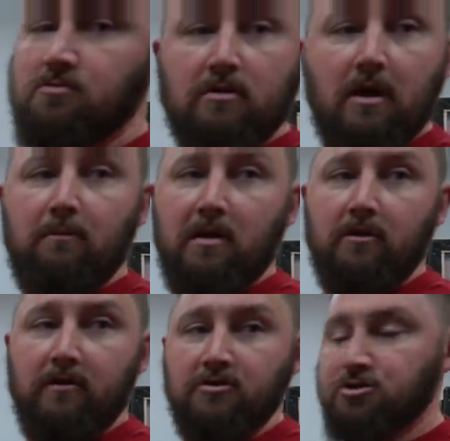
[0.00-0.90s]
tune a lot
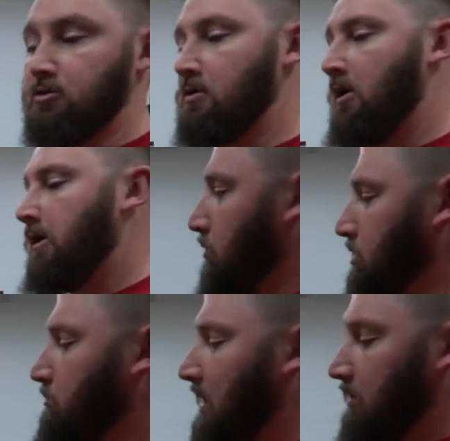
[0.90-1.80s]
better there. So when
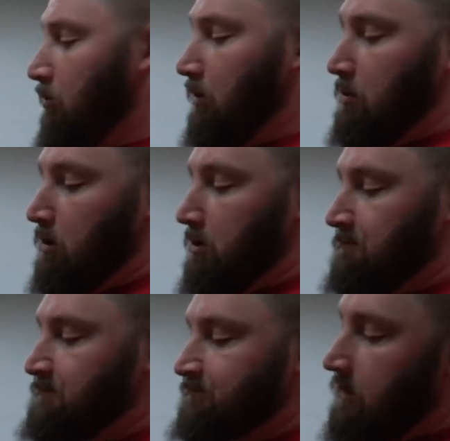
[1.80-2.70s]
you buy the Hoyt
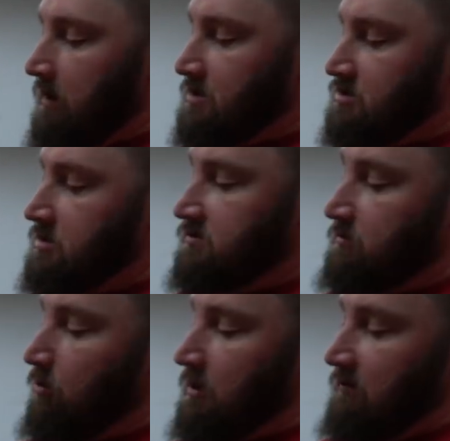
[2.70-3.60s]
one, the engineers
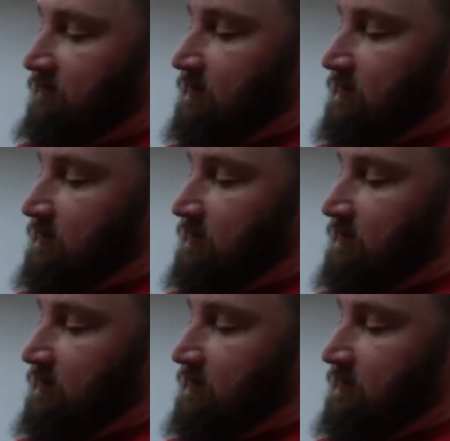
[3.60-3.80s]
from Hoyt have